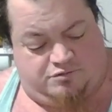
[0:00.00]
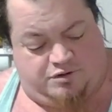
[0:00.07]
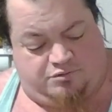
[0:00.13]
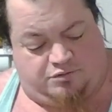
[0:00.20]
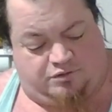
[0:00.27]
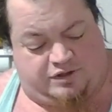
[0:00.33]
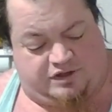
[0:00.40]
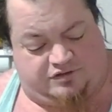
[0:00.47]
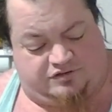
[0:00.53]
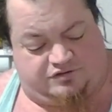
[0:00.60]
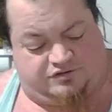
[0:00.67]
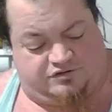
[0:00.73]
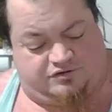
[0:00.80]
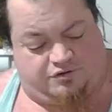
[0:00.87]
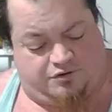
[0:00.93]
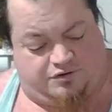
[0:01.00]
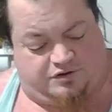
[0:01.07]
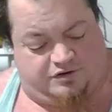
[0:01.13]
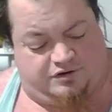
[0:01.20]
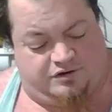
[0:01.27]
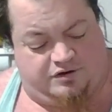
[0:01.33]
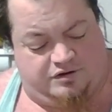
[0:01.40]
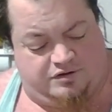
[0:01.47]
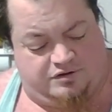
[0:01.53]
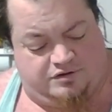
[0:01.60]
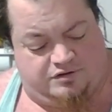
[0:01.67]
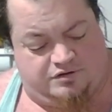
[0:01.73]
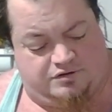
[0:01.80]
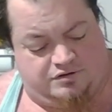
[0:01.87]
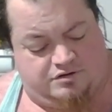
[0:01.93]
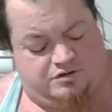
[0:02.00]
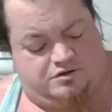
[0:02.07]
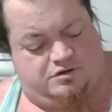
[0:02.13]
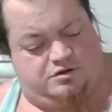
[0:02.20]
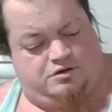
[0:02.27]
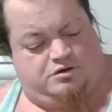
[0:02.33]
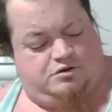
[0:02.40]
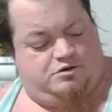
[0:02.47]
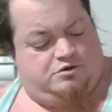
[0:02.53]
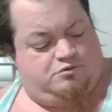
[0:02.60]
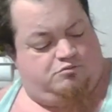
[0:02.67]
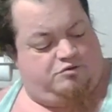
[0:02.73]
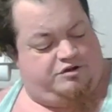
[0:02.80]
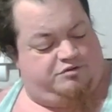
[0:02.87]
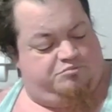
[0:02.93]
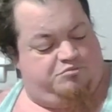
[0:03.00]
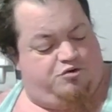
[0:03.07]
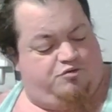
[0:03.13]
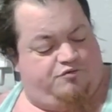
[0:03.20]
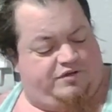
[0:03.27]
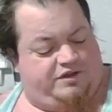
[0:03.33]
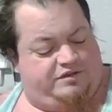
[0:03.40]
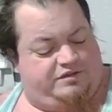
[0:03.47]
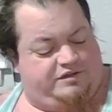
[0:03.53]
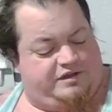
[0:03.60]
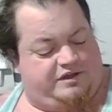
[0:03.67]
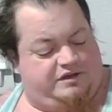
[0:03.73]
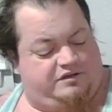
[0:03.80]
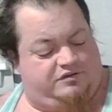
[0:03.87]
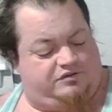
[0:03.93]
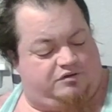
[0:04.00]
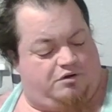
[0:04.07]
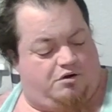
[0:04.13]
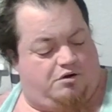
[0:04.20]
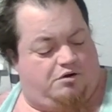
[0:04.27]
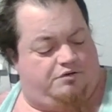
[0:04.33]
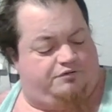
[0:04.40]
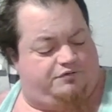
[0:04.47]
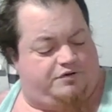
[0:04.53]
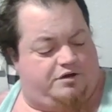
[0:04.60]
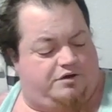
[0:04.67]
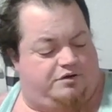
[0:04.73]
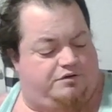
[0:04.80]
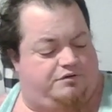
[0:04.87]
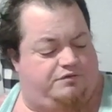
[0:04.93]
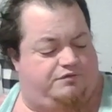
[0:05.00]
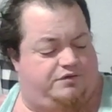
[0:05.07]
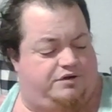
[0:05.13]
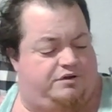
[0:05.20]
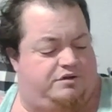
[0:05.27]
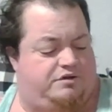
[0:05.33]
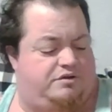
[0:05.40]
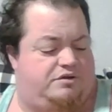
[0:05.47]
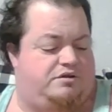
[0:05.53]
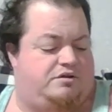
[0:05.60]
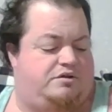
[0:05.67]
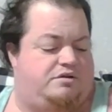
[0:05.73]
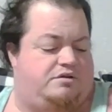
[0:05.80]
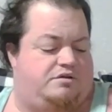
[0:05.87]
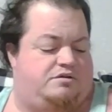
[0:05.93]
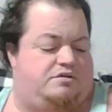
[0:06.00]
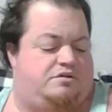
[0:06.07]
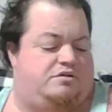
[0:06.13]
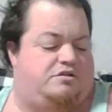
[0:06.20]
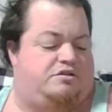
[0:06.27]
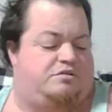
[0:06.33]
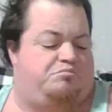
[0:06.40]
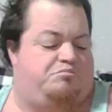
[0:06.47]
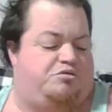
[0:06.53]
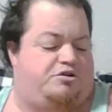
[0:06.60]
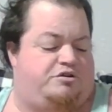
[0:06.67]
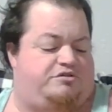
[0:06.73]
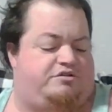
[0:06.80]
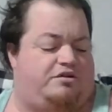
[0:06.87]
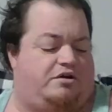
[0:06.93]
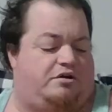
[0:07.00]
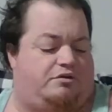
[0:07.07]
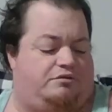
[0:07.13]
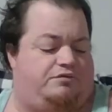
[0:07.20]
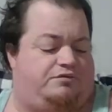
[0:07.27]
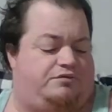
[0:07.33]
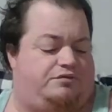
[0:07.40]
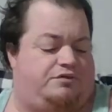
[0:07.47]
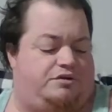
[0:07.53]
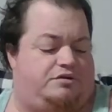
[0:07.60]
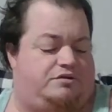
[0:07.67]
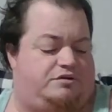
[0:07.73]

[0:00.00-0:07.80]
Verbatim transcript: we will get started with moving things off of the bookshelf